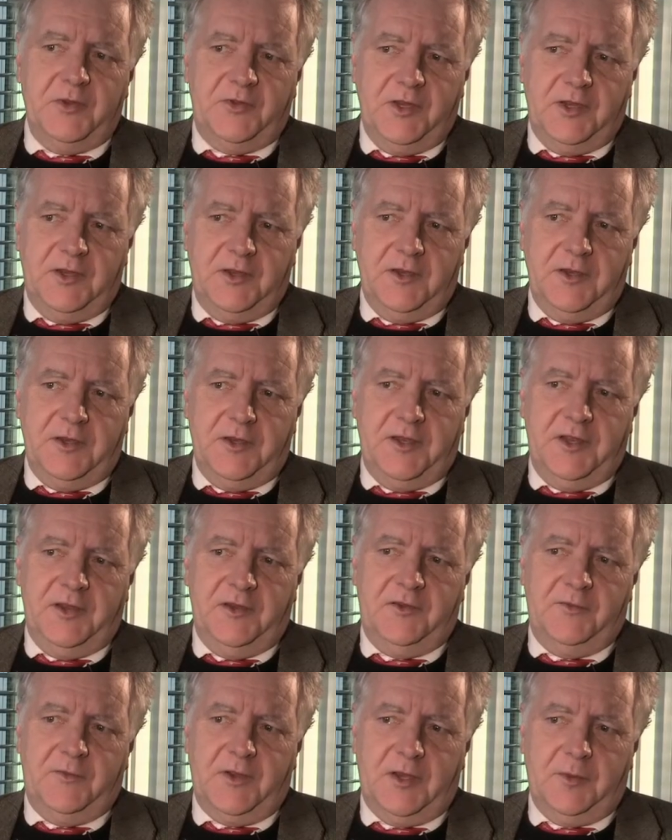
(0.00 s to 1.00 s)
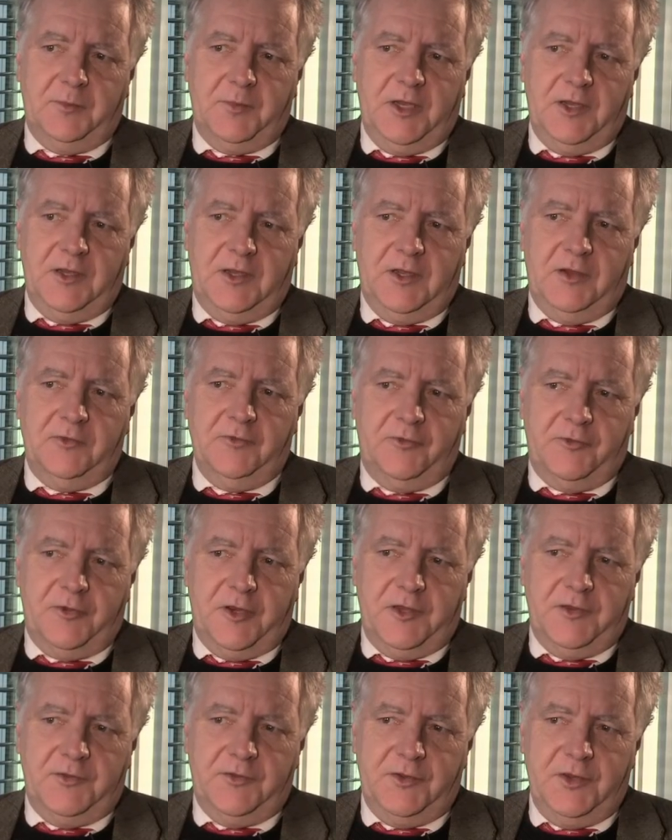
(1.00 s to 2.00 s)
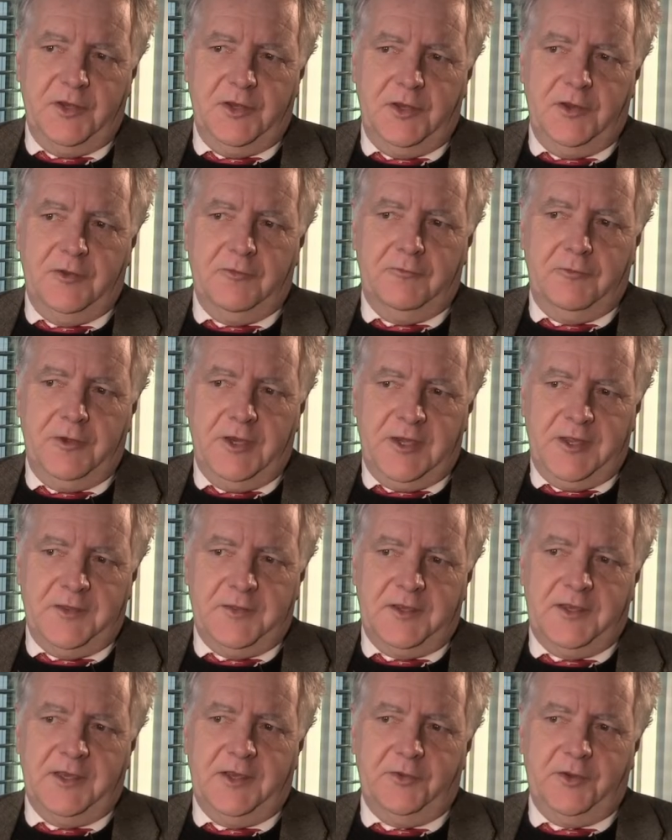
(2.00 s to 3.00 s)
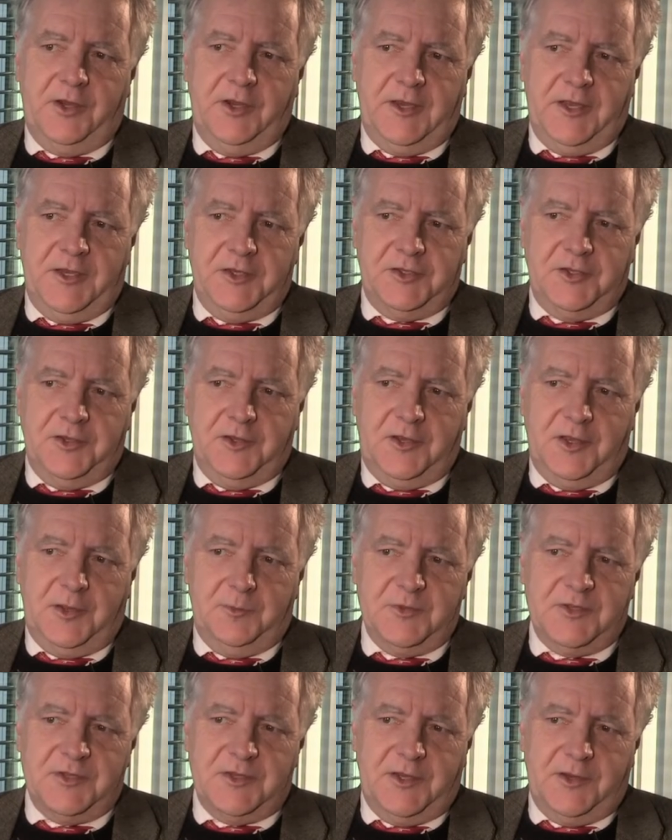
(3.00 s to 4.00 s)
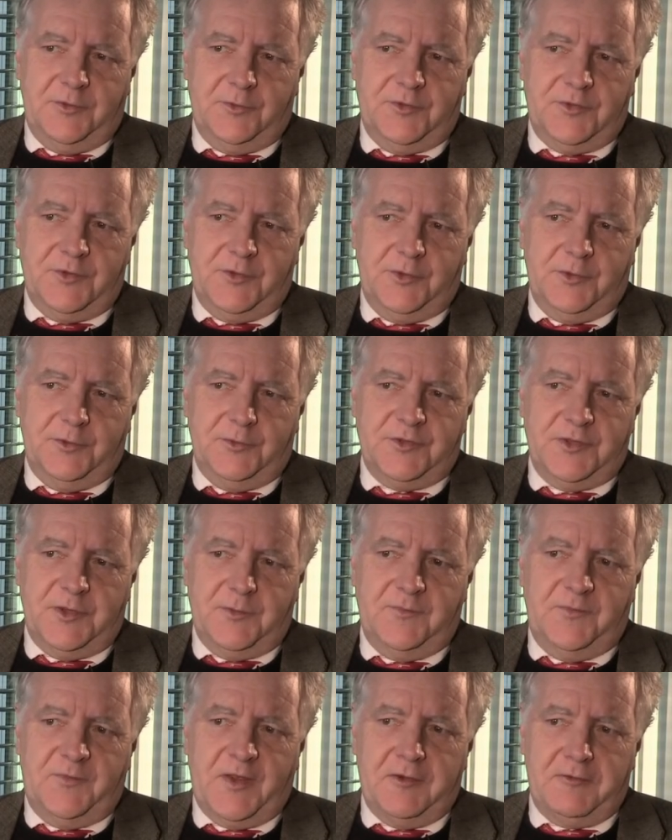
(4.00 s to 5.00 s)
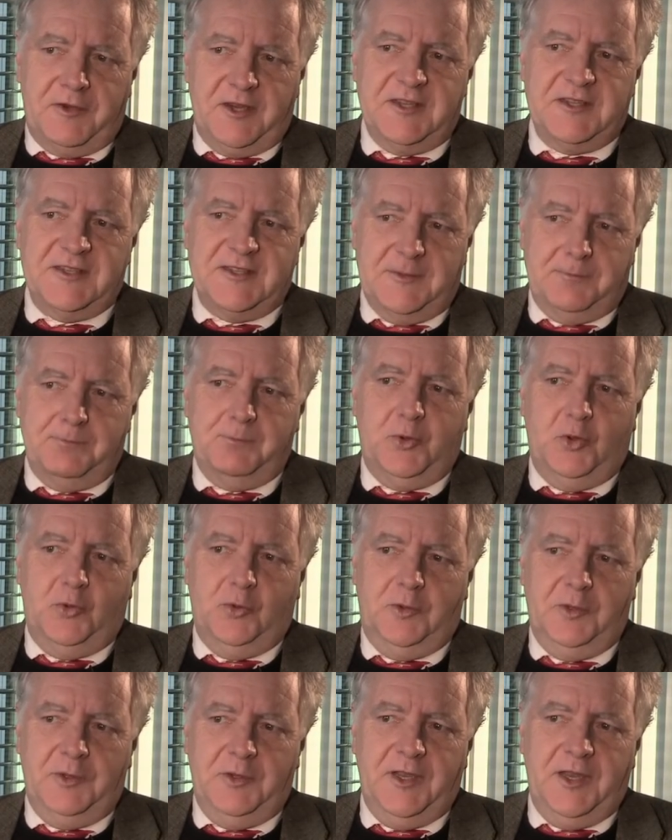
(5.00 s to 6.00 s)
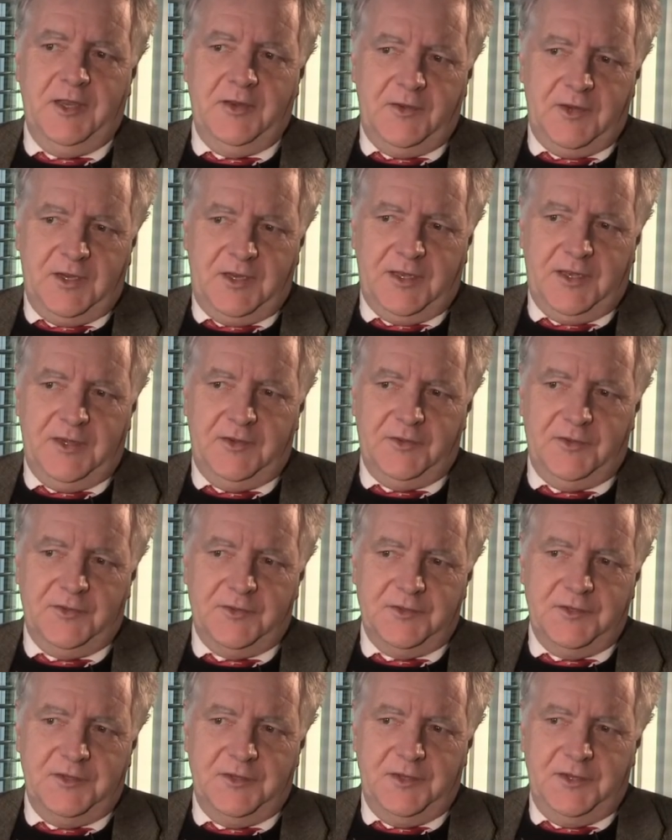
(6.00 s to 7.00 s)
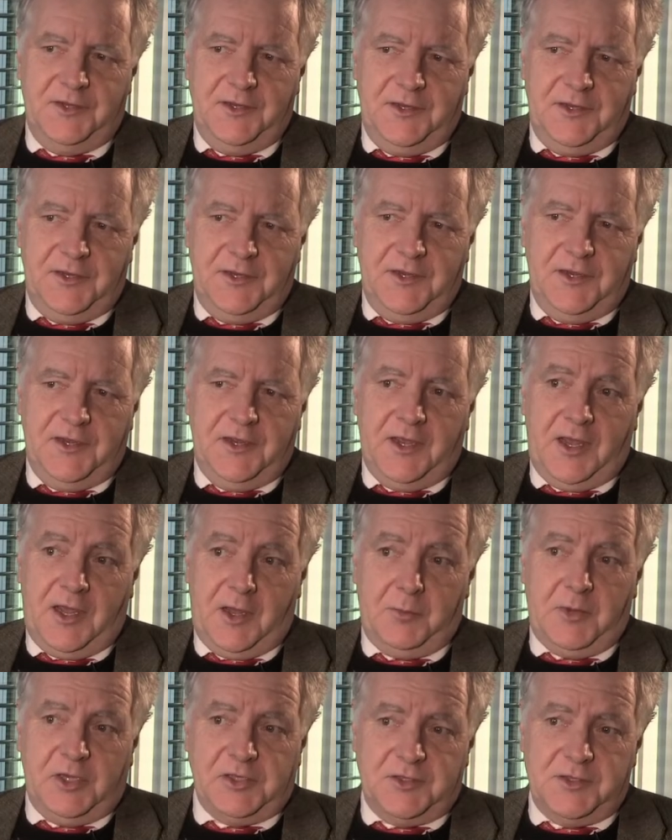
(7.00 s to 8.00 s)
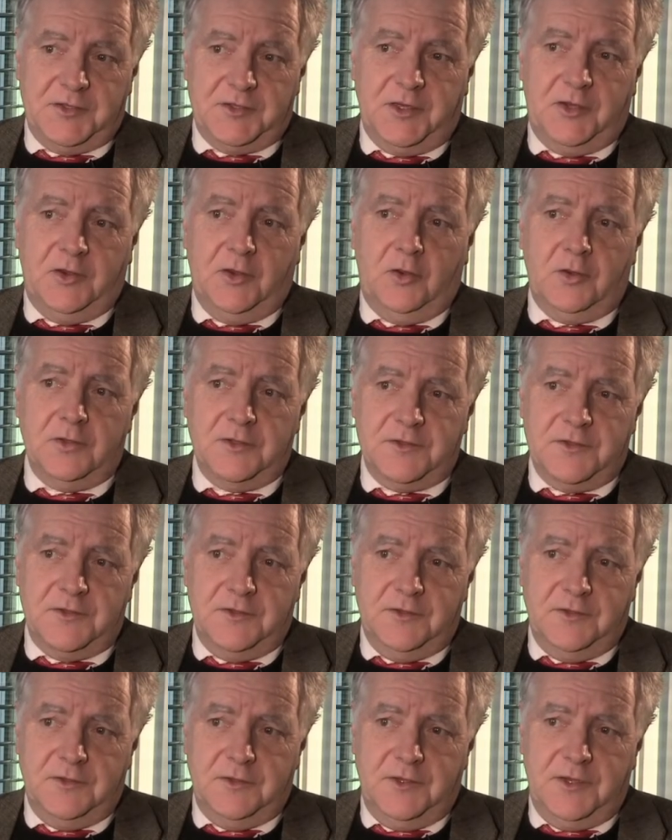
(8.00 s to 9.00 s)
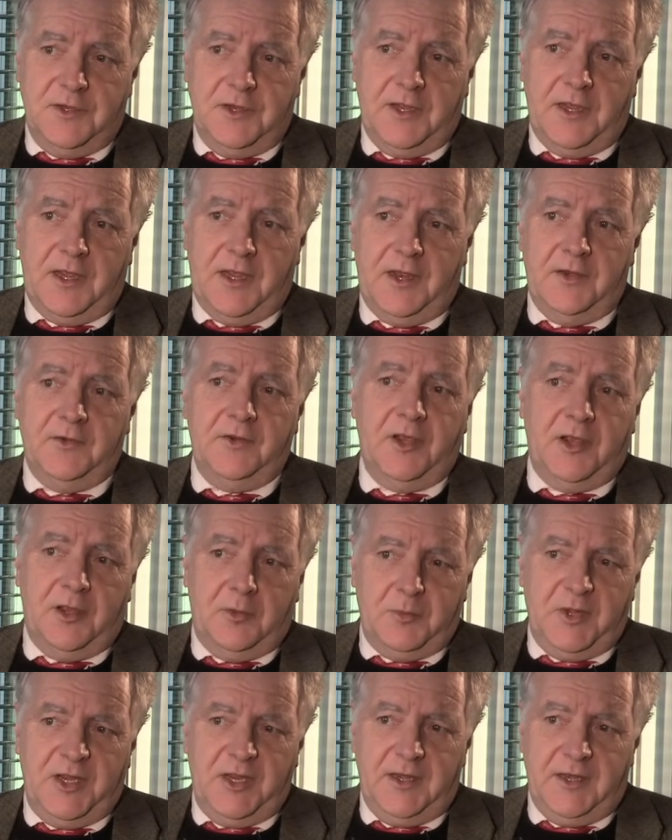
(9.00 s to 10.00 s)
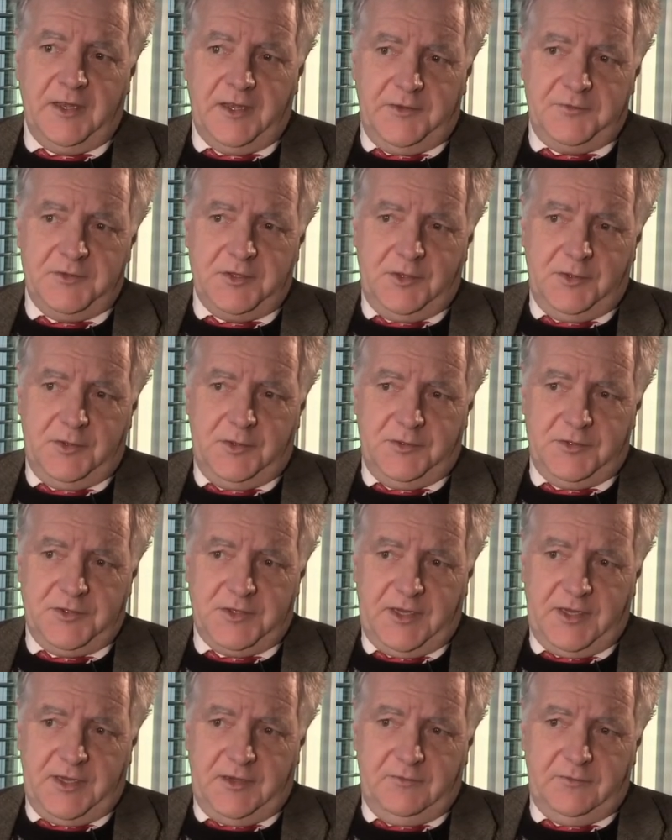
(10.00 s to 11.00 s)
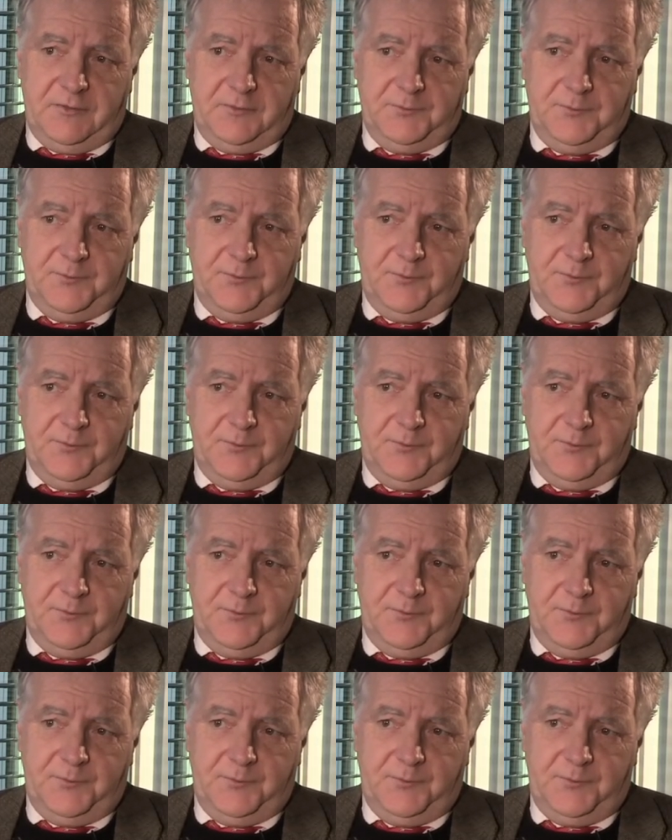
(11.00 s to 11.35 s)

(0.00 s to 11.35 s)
particularly in developing countries, really the calculation comes down to some very simple indicators. How much does it cost, and how many lives can you save?